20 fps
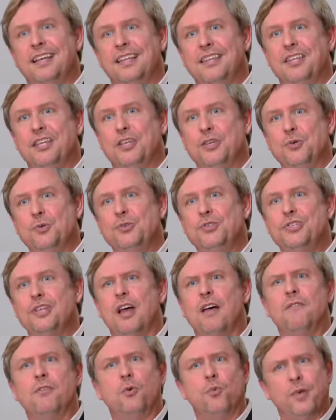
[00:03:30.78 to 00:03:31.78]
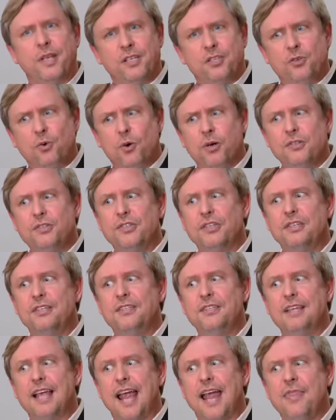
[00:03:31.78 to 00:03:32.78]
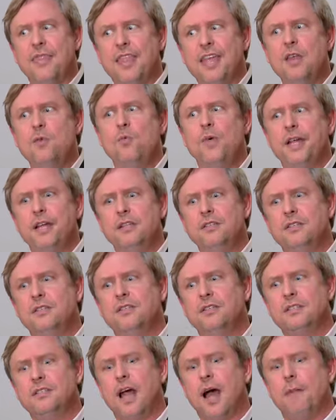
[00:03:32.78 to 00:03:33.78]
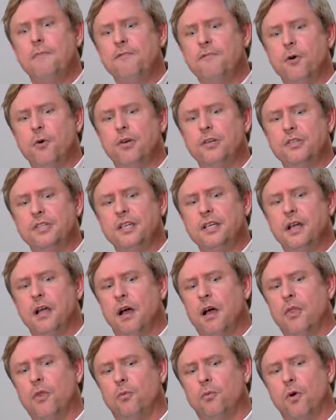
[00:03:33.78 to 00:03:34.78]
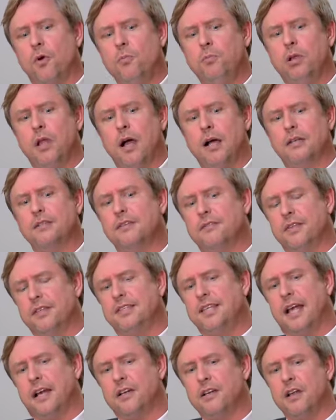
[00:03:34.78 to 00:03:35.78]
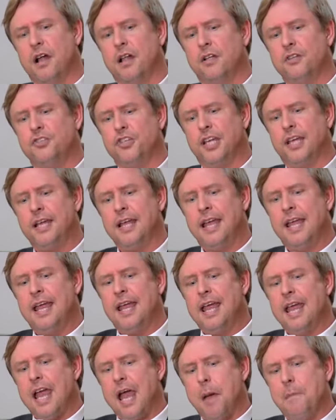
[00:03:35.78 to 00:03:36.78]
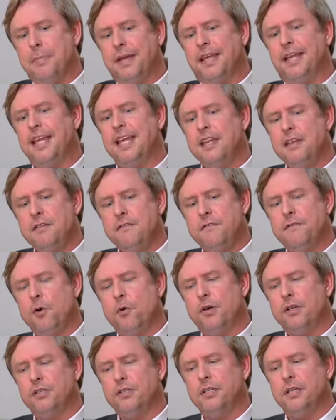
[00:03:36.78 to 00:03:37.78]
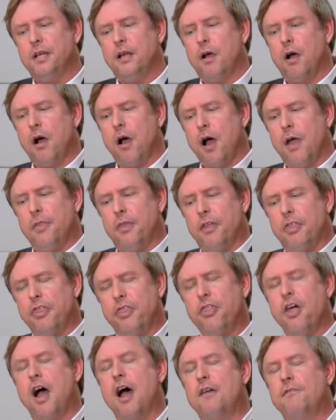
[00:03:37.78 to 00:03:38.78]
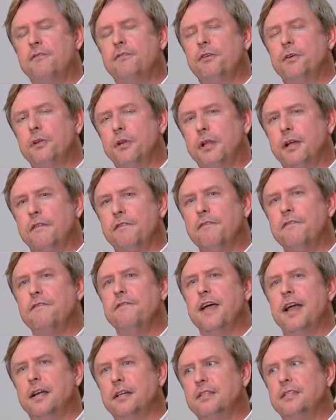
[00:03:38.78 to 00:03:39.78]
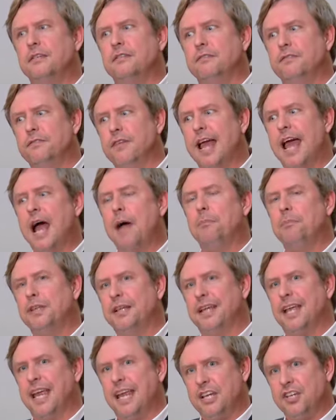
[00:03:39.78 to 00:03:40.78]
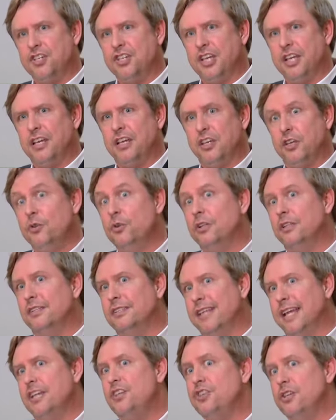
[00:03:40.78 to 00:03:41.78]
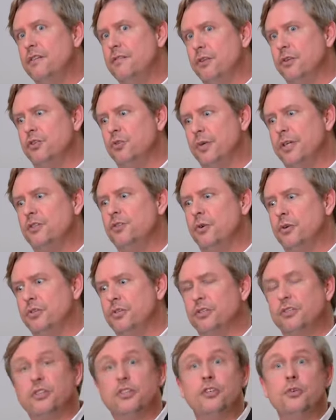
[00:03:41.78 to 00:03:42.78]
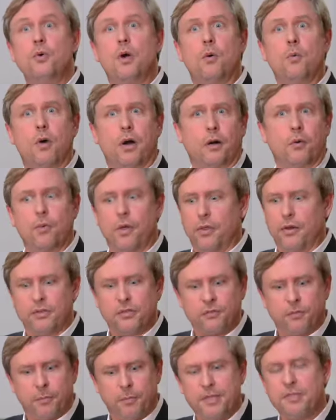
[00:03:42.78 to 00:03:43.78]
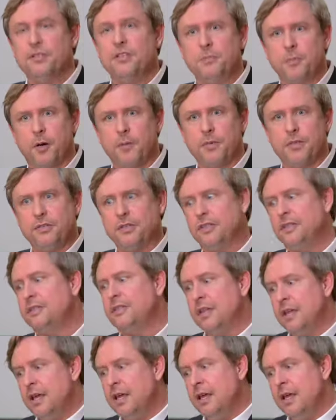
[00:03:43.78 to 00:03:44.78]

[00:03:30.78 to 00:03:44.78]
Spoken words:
the use of the resources, and then we can stop focusing on the roadblocks of the technology and begin focusing on the thoughtful, effective application and utilization of those resources to do our work, whether it's for business purposes